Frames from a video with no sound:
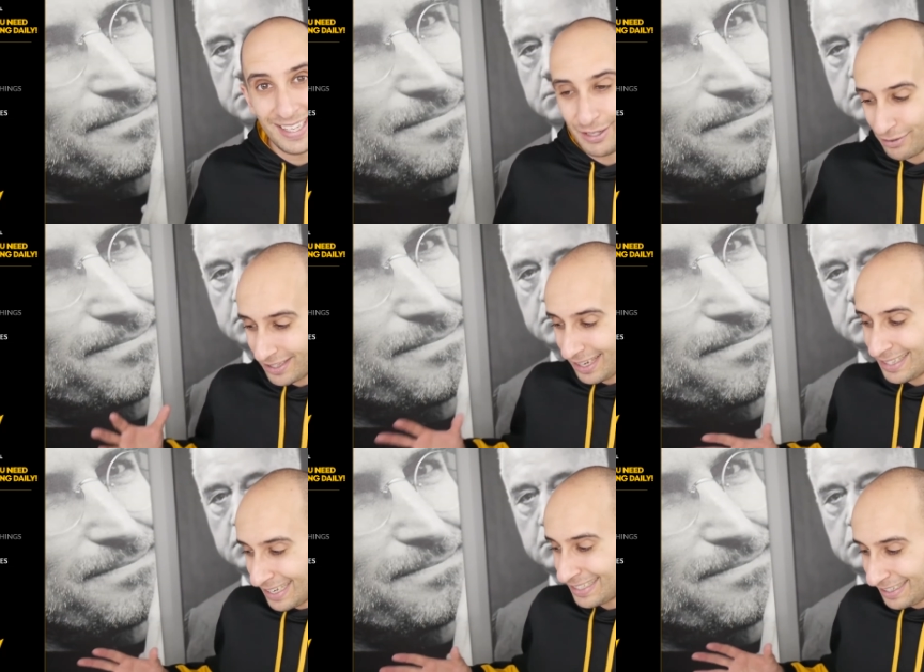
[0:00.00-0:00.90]
You're
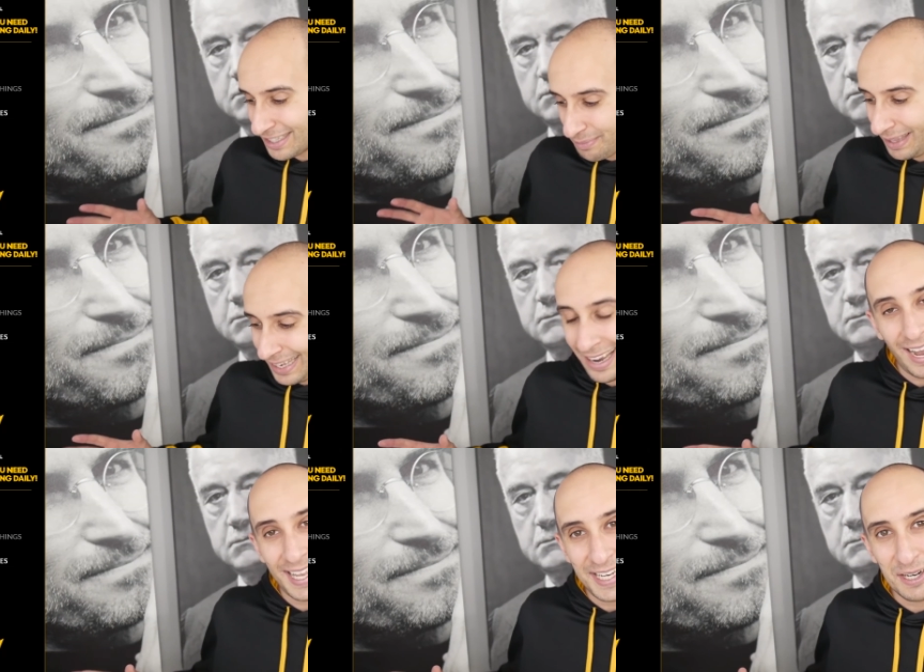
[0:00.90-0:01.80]
stuck next to the smelly
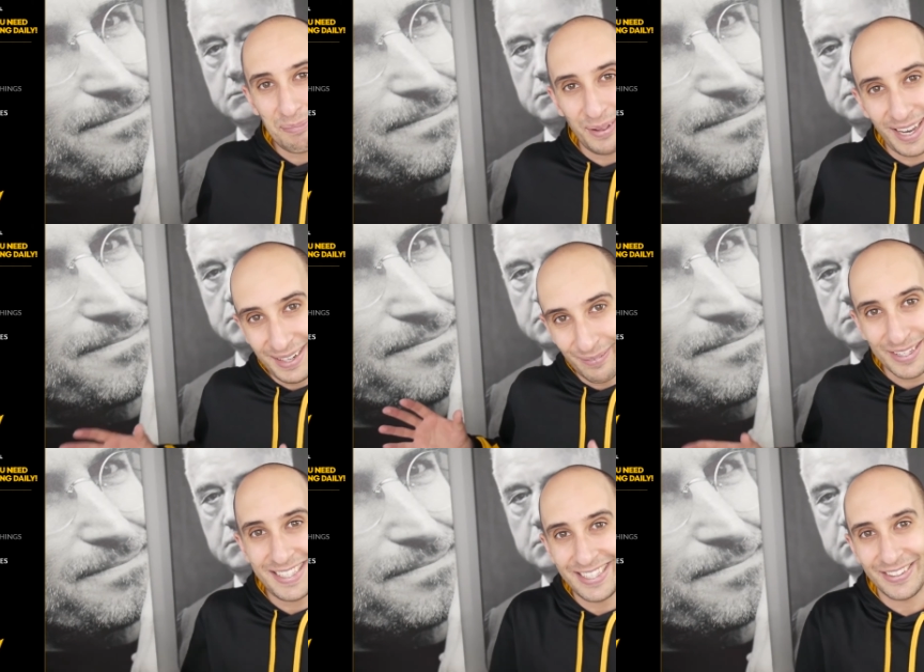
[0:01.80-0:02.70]
guy on the airplane.
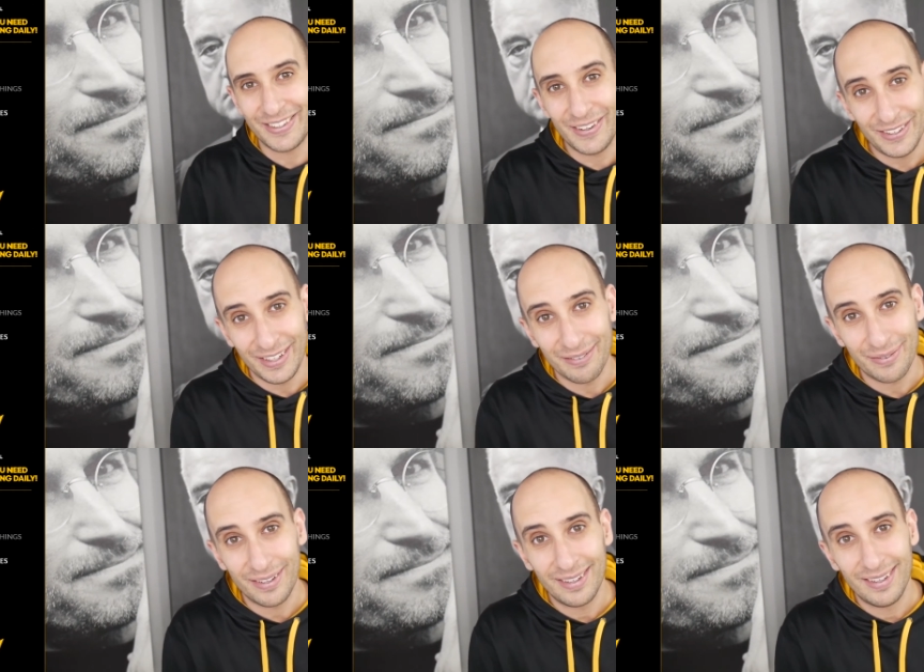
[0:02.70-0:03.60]
What's the alternative?
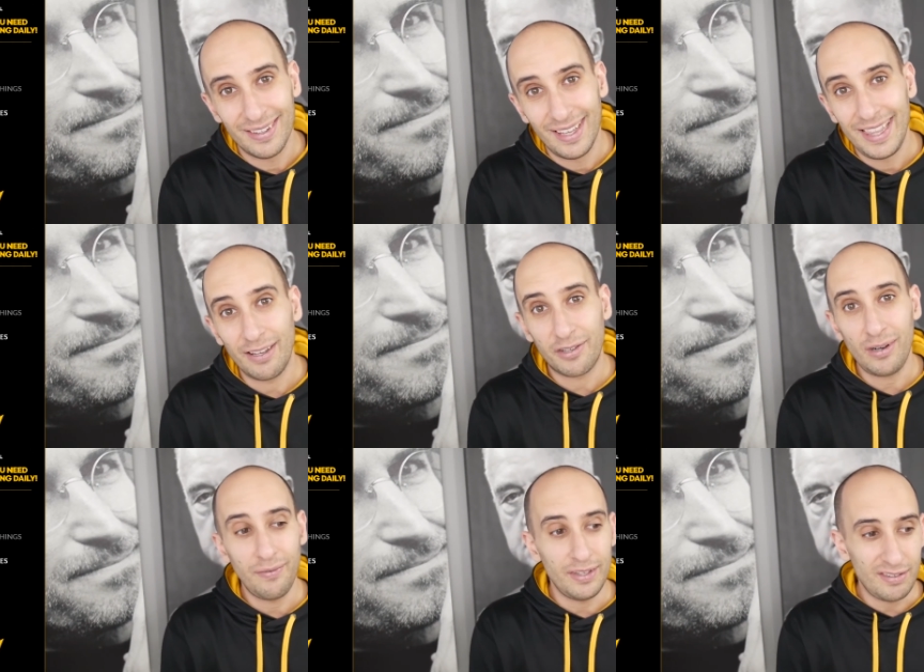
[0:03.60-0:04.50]
The
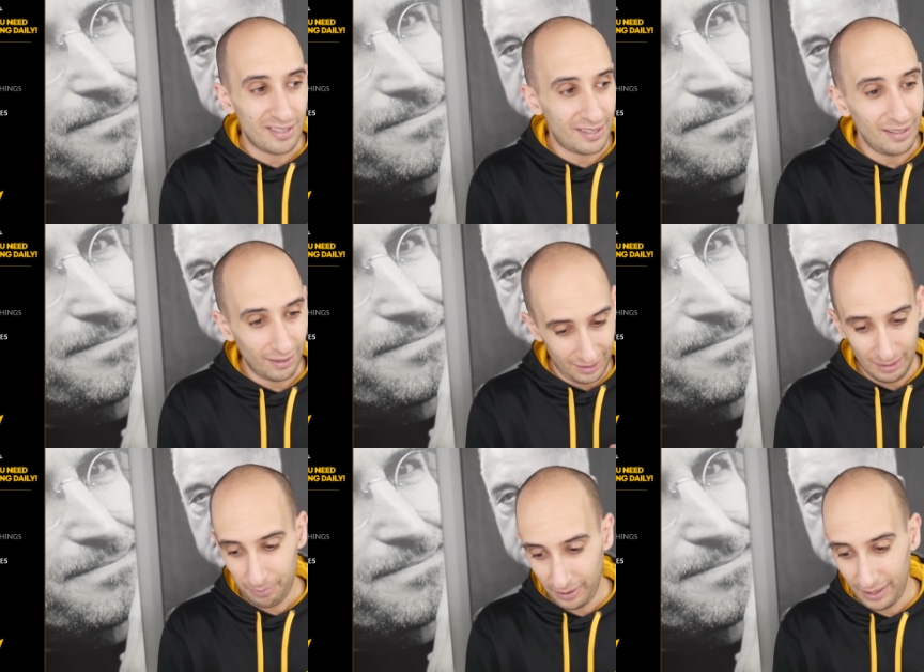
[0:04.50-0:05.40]
alternative is you sit on the
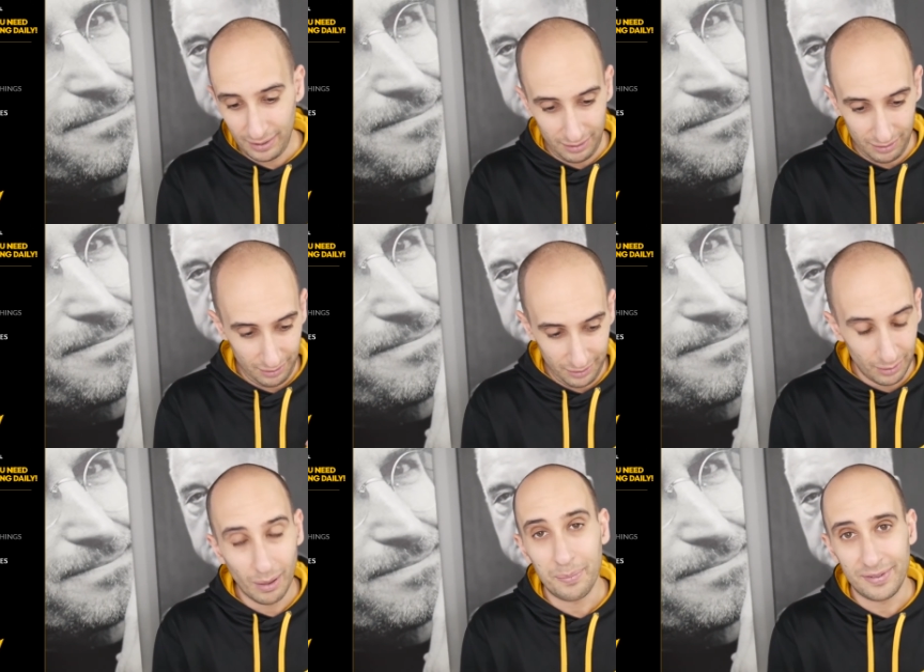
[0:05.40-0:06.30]
plane and you're,
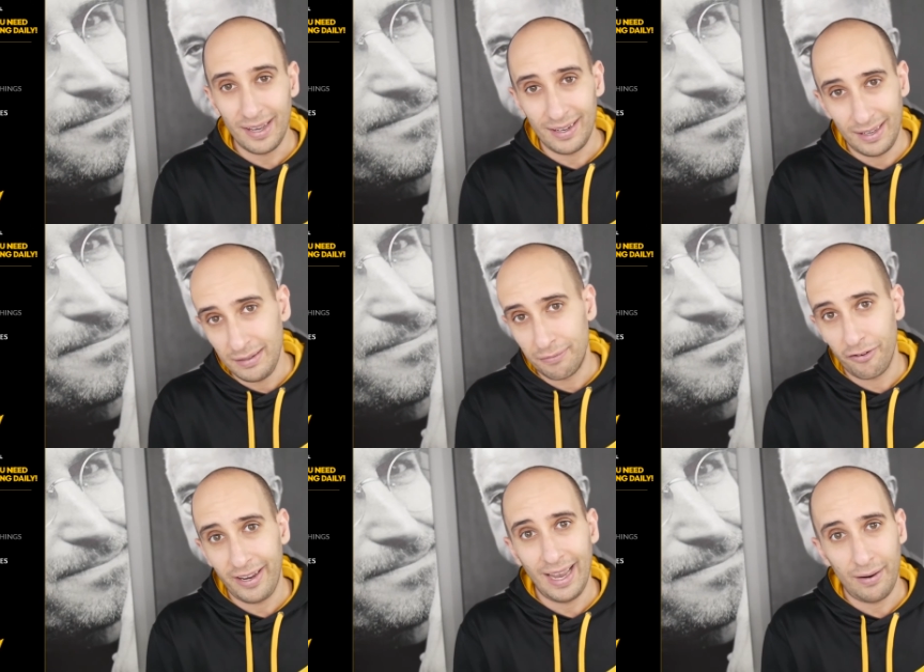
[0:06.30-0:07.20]
you're upset and you
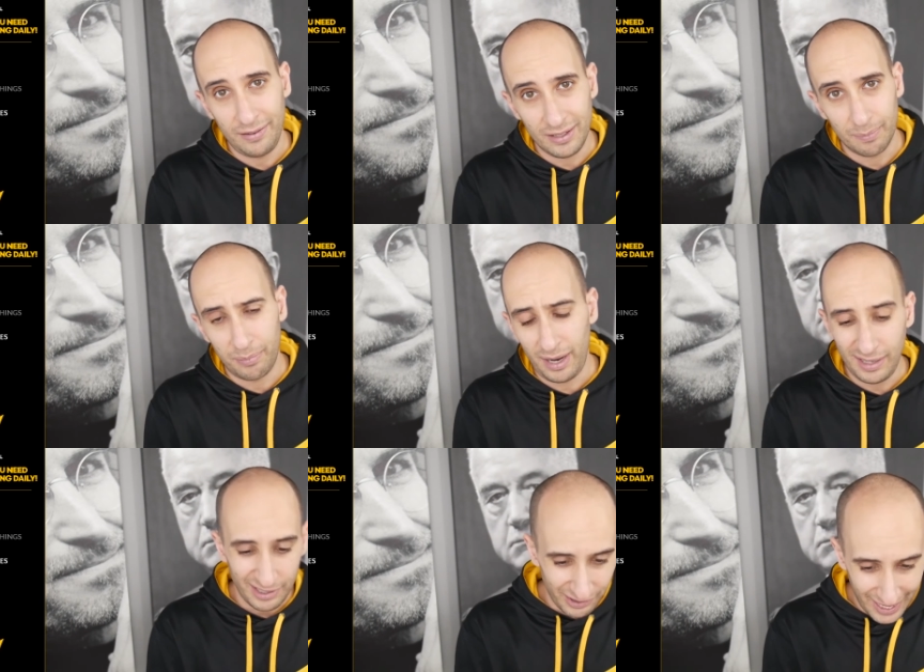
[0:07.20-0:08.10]
freak out and you complain
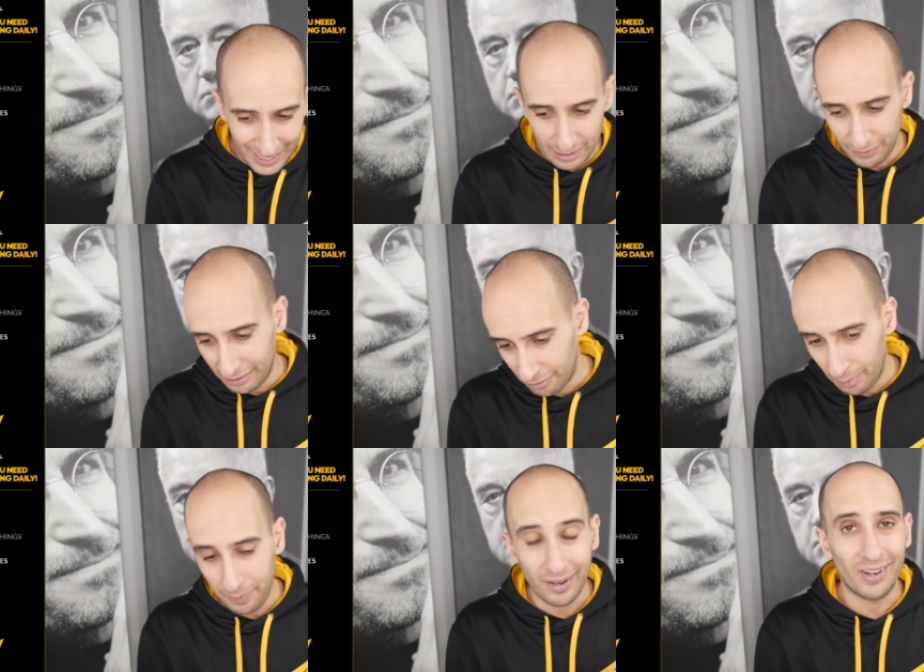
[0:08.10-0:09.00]
and you're negative and
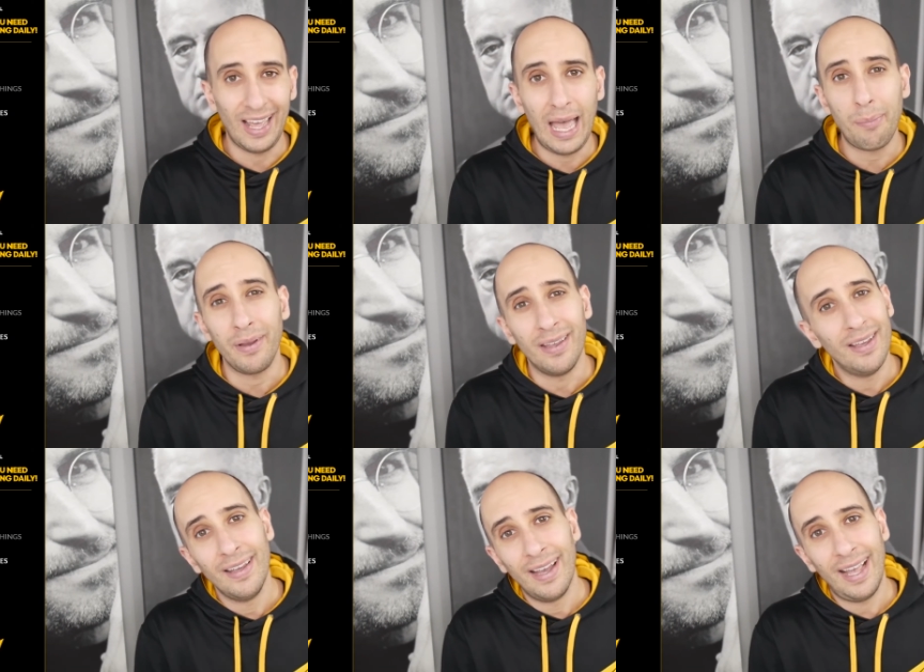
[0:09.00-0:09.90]
grumpy and unhappy.
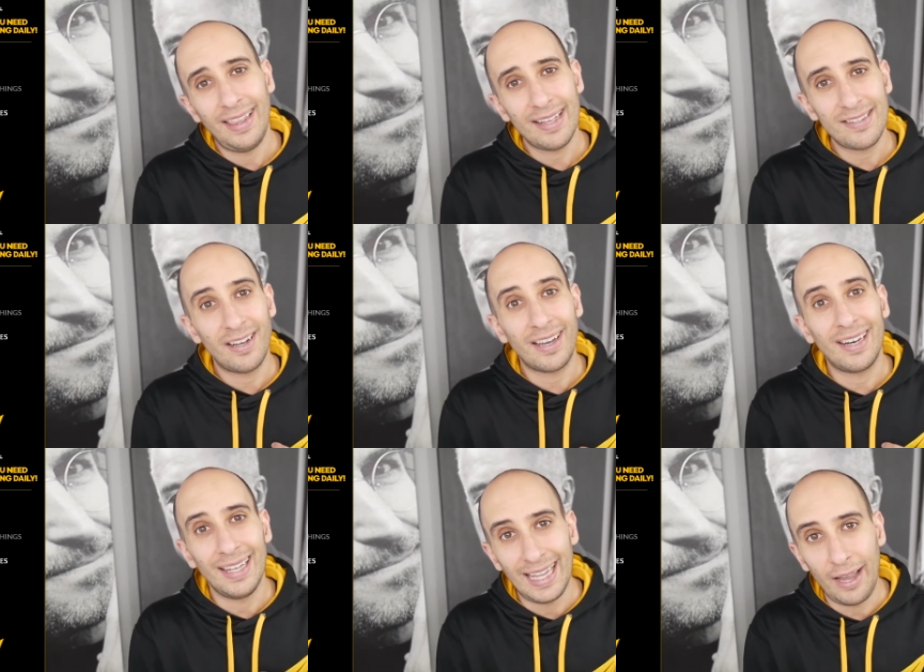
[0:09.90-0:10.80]
And that's not going
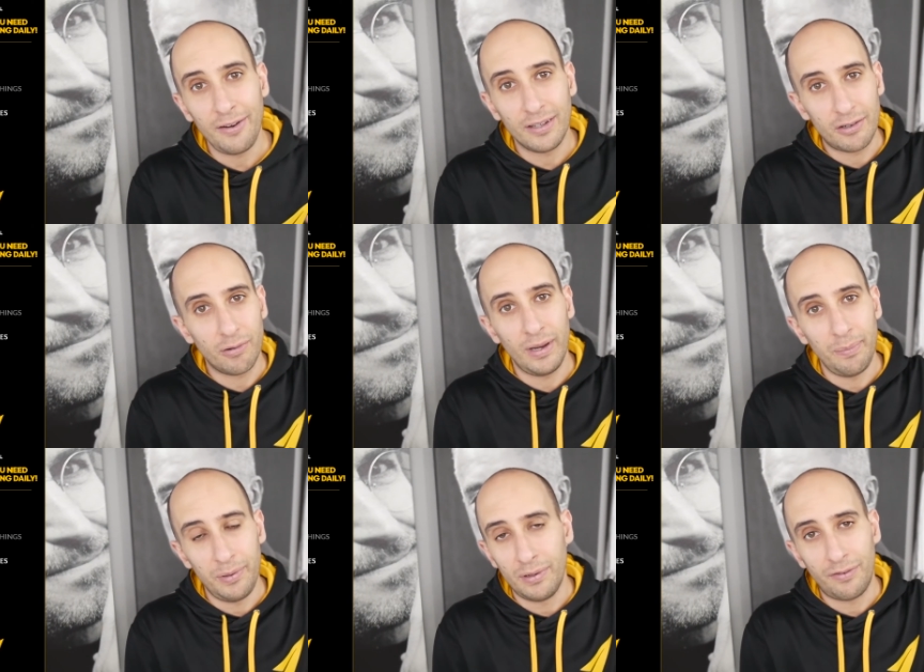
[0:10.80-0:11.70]
to allow you to
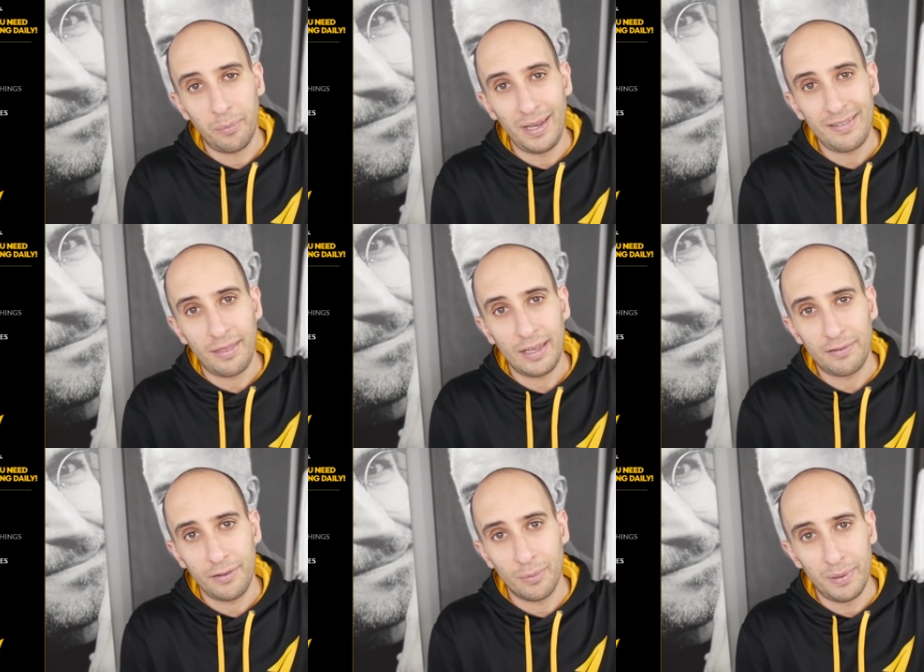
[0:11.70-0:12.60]
create beautiful, amazing things
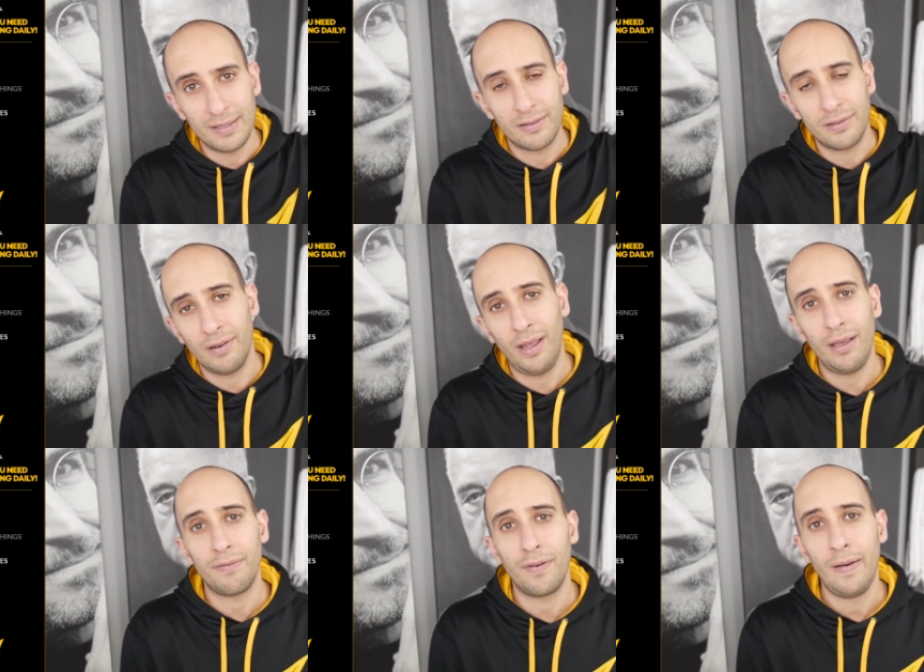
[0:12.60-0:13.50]
for your business or your life.